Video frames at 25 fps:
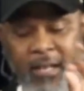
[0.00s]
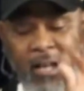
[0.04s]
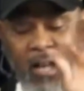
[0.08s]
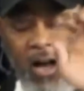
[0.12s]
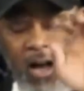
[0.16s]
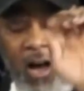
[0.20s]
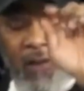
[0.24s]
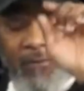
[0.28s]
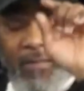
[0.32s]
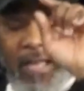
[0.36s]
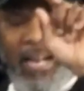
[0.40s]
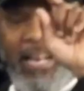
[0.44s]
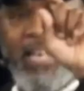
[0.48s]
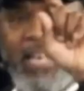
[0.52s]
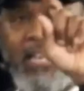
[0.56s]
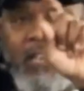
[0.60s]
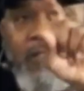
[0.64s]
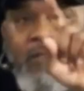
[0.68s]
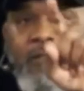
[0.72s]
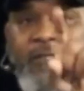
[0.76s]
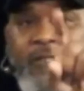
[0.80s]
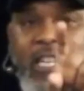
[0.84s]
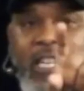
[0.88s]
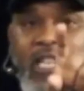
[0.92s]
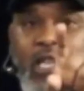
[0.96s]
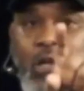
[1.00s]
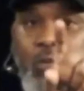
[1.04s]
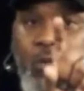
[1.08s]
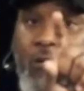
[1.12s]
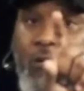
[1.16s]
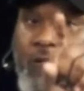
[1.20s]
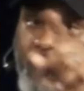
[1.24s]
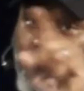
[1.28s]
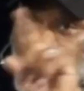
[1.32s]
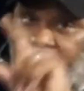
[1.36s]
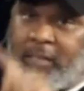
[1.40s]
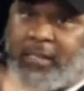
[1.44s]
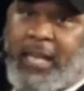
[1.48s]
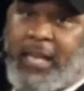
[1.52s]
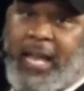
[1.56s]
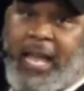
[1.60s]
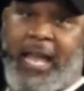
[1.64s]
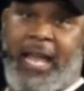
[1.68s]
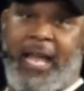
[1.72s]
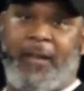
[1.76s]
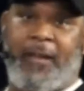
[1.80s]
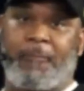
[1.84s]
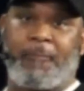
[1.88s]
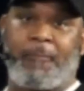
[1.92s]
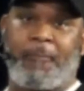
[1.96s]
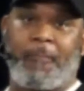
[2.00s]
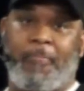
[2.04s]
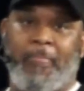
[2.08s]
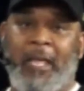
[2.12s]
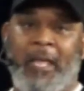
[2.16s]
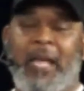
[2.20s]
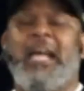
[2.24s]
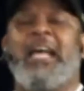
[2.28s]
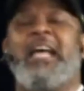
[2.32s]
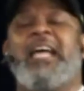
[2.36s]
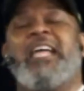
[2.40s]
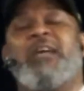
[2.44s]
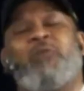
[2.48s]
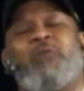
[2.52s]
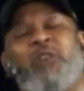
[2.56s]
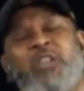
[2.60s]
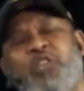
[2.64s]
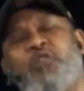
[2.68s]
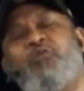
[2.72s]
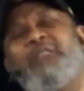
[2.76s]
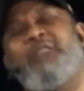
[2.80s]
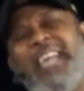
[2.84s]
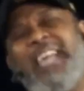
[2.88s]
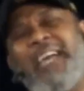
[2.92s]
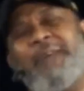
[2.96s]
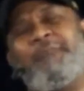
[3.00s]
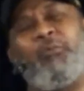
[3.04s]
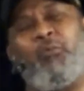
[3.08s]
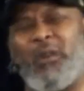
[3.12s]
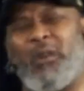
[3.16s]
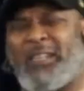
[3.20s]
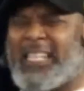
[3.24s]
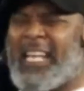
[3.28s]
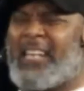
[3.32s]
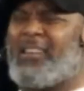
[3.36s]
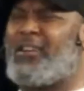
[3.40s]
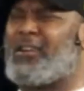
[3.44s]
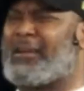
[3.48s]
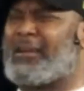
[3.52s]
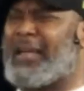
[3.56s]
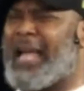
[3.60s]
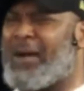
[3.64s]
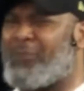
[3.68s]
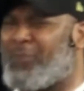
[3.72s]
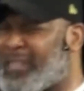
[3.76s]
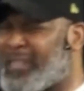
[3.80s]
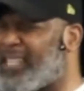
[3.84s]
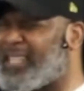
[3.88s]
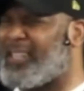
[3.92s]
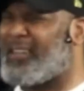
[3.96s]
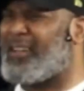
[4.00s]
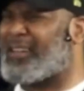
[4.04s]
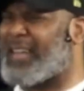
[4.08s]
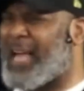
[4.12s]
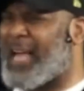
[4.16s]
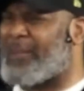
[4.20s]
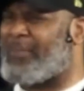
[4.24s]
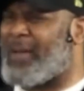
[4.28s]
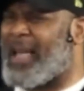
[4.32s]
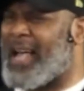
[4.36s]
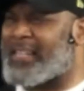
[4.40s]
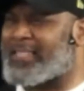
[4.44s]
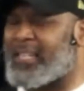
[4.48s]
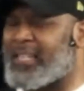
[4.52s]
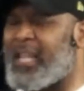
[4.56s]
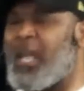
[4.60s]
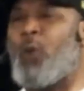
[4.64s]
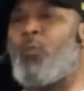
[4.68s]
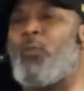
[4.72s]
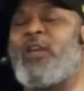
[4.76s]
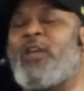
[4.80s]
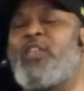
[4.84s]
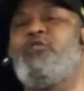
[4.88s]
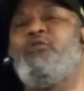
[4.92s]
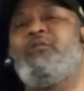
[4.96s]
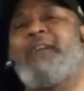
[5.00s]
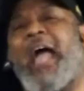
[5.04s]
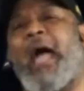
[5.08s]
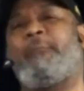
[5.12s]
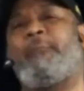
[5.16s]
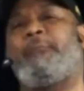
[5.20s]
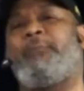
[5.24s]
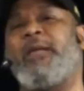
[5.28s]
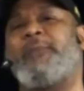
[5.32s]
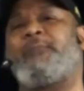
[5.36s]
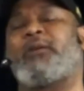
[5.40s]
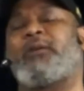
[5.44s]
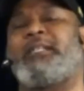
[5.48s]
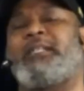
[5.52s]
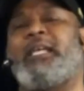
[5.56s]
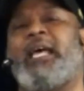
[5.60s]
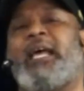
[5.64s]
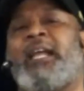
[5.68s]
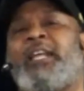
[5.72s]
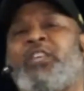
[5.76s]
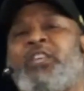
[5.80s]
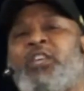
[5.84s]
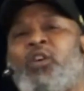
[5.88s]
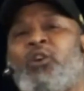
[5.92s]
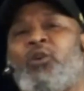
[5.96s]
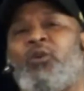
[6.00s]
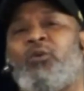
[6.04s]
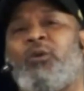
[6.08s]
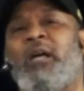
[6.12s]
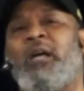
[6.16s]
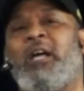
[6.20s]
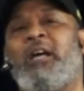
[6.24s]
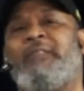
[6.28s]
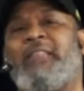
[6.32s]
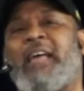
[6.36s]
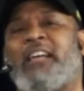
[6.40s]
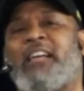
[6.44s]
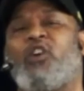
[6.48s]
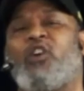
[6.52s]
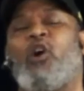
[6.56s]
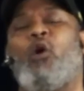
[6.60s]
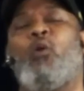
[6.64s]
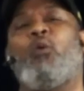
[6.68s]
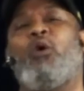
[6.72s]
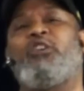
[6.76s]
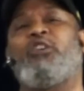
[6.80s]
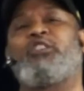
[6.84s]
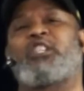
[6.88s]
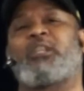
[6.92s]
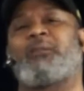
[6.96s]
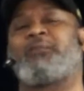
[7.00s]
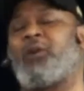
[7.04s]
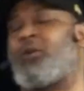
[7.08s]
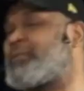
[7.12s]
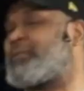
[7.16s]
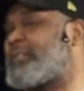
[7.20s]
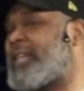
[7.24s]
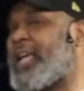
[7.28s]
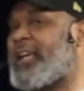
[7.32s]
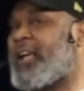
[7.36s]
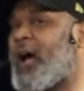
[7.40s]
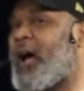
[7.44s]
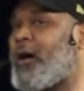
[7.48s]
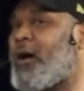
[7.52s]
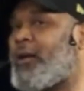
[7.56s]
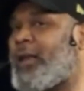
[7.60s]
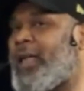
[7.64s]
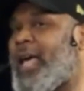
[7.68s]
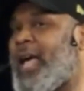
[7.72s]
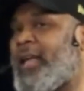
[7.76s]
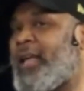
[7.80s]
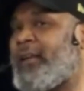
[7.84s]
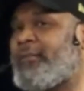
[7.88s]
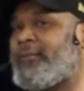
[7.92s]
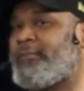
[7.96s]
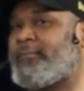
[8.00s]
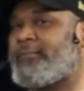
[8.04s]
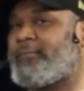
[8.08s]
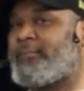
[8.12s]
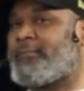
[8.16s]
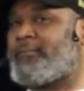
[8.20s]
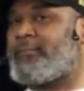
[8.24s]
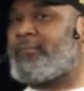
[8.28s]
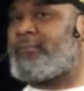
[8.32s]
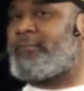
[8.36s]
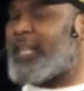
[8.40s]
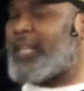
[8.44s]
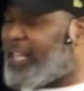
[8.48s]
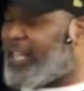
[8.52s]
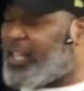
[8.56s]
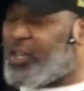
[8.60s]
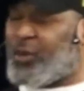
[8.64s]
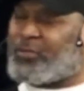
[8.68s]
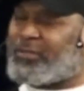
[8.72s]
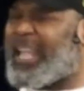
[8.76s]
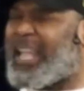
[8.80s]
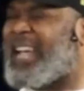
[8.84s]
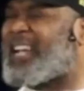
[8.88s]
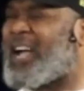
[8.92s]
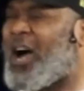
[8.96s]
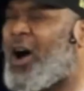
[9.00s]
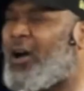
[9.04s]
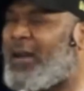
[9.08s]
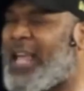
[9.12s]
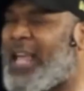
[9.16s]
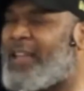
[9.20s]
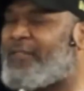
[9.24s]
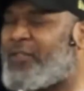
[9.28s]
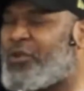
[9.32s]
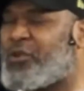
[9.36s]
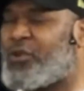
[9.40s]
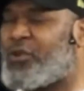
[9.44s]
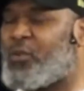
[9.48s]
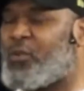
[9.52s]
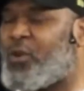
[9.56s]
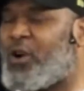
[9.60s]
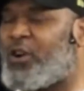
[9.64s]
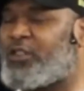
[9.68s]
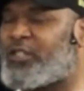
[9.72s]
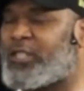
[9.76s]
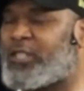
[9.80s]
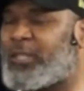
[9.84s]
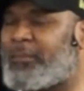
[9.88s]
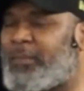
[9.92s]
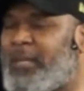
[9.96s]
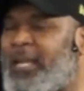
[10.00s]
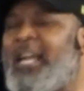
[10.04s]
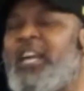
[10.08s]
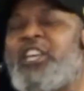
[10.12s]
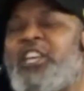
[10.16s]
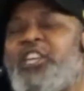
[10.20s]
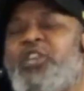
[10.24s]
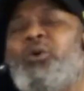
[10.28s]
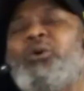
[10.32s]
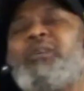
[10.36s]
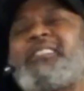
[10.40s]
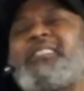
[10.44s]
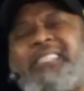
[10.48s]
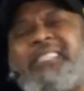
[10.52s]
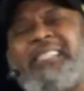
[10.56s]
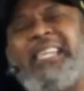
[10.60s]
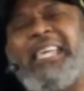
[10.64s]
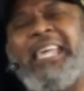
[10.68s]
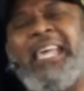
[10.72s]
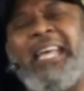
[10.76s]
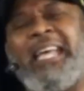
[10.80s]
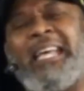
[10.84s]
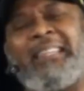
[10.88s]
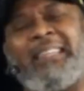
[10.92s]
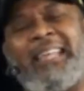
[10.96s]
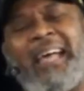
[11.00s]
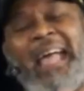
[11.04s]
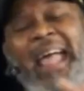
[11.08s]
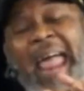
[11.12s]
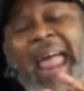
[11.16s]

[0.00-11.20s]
of that individual firsthand. When you get, what does that look like? What does it look like, Pastor? When you got people telling you that your worship don't take all that it don't take all that for you to worship, you're seeing the